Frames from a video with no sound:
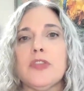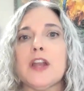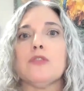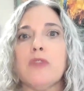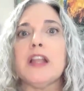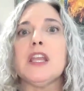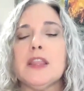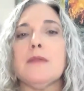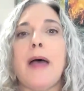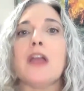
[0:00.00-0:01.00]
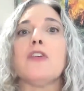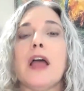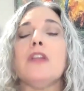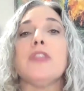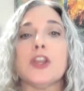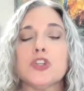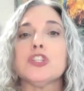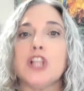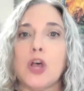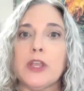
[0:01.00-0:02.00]
that are running in the background that are
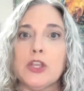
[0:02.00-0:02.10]
slowing